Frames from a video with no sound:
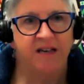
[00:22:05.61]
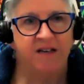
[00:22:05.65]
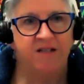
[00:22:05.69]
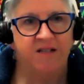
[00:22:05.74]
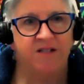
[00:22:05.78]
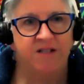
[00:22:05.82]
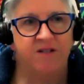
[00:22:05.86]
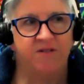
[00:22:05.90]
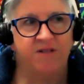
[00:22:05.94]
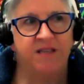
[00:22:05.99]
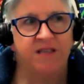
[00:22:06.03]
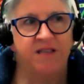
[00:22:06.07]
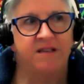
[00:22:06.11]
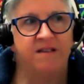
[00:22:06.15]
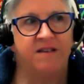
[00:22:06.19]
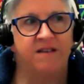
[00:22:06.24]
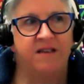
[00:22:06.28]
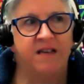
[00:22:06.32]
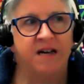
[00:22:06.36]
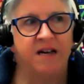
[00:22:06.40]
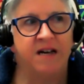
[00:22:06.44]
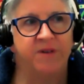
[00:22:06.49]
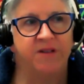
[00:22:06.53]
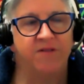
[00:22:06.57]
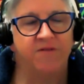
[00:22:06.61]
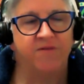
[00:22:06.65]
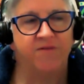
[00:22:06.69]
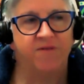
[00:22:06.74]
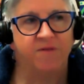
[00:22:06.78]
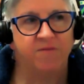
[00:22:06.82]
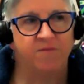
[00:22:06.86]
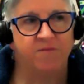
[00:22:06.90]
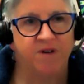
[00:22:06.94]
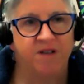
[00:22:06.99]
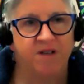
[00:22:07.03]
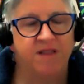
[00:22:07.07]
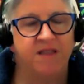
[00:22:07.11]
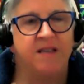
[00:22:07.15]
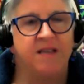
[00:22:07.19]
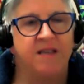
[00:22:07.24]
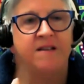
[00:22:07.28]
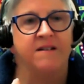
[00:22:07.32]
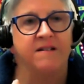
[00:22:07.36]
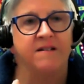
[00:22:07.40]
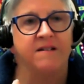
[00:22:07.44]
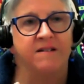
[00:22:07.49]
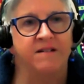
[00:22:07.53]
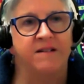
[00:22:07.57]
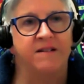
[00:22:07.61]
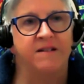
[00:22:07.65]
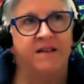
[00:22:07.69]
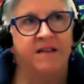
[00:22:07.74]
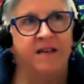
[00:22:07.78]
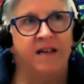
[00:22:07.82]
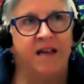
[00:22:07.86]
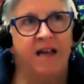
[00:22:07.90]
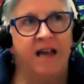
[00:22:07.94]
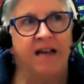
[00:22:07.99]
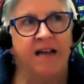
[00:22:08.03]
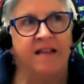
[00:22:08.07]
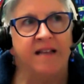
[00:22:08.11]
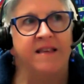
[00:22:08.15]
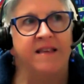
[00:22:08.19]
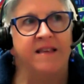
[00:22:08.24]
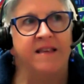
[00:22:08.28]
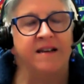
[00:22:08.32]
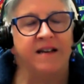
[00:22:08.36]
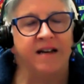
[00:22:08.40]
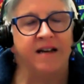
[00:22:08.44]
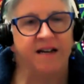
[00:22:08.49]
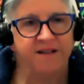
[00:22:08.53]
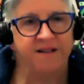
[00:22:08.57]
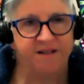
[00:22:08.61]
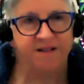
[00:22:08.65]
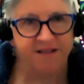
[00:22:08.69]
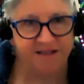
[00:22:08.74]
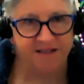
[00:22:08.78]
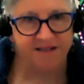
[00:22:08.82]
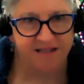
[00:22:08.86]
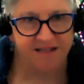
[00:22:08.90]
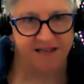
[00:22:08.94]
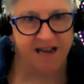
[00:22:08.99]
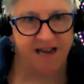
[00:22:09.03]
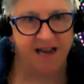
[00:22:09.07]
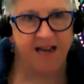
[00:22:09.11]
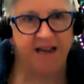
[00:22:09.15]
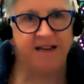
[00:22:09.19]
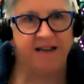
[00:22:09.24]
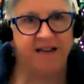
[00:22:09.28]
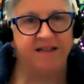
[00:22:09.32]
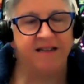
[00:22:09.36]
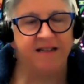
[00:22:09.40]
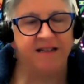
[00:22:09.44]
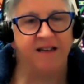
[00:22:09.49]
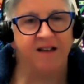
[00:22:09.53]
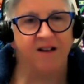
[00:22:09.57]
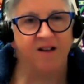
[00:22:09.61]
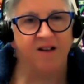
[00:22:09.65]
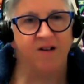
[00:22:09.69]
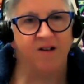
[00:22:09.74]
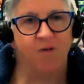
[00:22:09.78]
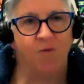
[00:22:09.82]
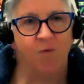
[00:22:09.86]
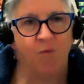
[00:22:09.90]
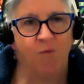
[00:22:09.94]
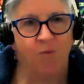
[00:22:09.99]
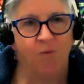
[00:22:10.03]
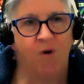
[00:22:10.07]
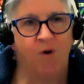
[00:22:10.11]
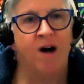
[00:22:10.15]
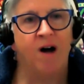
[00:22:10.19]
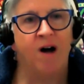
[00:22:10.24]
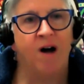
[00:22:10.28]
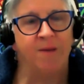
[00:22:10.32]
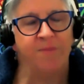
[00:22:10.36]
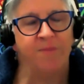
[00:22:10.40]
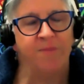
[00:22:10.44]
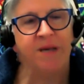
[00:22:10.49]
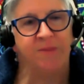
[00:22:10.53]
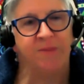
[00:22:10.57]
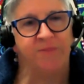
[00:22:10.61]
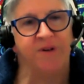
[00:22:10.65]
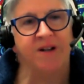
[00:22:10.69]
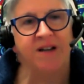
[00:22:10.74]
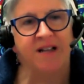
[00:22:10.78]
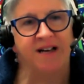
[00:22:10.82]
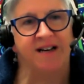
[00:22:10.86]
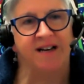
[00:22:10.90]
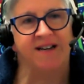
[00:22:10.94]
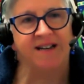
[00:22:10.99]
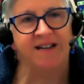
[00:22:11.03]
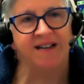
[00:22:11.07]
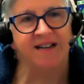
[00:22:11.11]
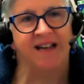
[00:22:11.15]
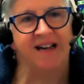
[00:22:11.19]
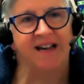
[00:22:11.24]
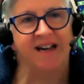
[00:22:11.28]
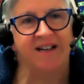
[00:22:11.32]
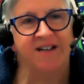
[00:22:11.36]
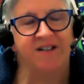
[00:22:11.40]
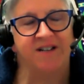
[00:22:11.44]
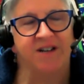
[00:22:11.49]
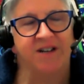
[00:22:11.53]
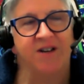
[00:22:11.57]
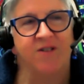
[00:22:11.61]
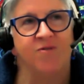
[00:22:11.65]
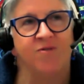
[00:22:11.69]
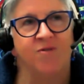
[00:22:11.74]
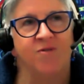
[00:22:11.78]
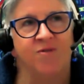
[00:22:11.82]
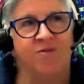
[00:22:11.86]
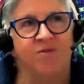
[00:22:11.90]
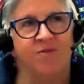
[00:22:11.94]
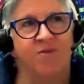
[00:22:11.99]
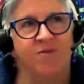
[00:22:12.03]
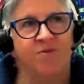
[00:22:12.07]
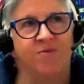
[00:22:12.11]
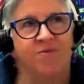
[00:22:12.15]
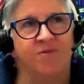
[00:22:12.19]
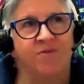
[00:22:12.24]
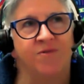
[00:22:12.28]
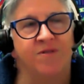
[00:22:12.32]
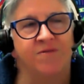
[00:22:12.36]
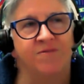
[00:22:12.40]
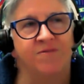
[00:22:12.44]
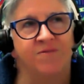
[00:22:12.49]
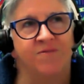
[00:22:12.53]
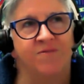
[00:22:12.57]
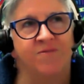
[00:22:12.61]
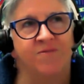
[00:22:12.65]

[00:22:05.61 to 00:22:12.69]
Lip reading: So I think coming from within and then understanding why people aren't engaging, or the